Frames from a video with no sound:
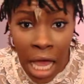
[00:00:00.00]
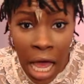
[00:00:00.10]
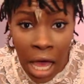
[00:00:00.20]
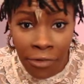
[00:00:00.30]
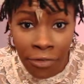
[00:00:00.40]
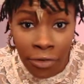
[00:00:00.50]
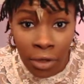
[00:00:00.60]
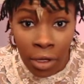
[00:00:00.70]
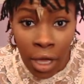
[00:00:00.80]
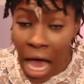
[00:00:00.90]
off
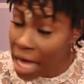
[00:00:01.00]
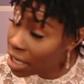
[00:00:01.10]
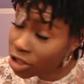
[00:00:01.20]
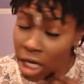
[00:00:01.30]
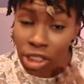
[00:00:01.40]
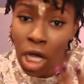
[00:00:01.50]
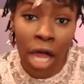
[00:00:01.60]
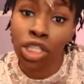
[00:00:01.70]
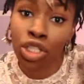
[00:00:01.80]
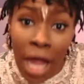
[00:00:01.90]
and it's just
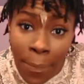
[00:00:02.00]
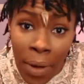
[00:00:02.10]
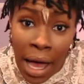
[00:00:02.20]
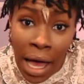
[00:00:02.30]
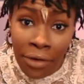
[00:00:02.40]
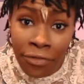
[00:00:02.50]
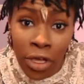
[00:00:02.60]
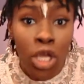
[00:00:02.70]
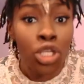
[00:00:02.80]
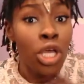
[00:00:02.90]
gonna drop off.
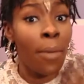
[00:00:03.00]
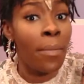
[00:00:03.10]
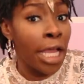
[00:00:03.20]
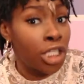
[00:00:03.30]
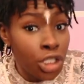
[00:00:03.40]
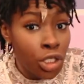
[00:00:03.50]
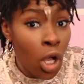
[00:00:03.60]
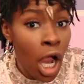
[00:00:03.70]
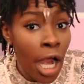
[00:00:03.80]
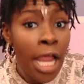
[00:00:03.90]
So make
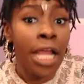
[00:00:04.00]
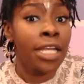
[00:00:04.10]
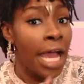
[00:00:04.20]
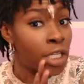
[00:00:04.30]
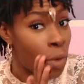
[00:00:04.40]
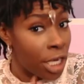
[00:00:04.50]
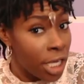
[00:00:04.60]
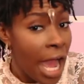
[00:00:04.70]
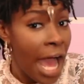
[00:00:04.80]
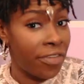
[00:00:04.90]
sure that when
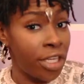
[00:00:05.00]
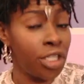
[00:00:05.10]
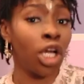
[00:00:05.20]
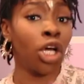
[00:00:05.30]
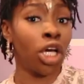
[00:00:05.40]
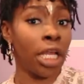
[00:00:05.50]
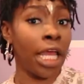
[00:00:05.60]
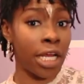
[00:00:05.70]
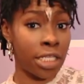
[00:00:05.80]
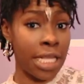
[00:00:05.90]
you're having your good
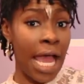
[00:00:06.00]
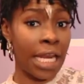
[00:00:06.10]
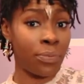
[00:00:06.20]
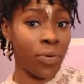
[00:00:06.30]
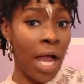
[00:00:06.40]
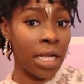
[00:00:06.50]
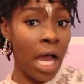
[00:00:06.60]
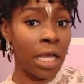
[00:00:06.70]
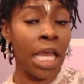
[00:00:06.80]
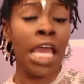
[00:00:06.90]
hair styling
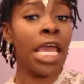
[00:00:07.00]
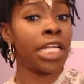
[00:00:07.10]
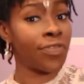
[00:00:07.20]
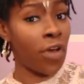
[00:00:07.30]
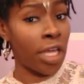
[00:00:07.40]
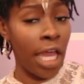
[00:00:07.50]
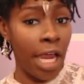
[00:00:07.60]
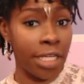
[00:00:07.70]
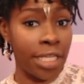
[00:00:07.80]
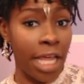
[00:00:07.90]
product, it's for your
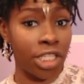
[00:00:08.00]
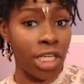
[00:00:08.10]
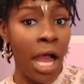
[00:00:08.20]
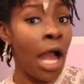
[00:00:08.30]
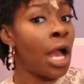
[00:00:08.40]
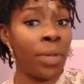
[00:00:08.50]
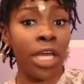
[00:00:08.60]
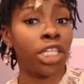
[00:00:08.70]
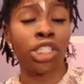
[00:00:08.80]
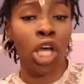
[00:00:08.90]
hair texture,
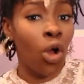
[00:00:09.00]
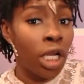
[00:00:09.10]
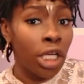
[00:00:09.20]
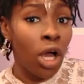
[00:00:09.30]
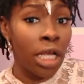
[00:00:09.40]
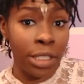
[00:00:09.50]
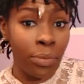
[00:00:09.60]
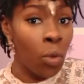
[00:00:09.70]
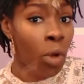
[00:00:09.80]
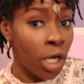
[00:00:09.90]
because it's only going to
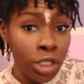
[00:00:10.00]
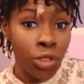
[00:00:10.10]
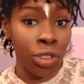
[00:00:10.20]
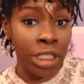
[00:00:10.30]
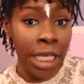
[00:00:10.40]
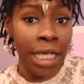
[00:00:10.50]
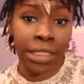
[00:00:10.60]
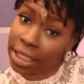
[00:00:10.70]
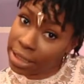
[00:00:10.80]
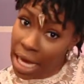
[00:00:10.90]
be 1 or 2
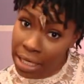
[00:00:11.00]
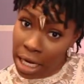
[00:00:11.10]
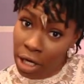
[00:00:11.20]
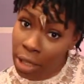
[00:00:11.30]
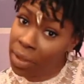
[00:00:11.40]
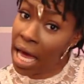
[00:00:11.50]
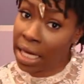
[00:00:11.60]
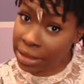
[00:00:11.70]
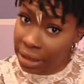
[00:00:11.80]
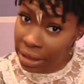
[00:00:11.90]
things. It's either going to be
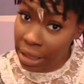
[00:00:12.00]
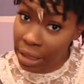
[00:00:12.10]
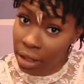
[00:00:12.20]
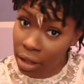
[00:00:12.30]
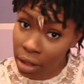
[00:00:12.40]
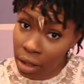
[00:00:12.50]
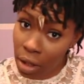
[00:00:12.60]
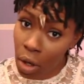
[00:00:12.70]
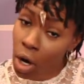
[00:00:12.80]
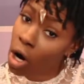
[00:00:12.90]
acidic
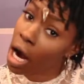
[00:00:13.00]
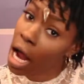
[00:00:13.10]
or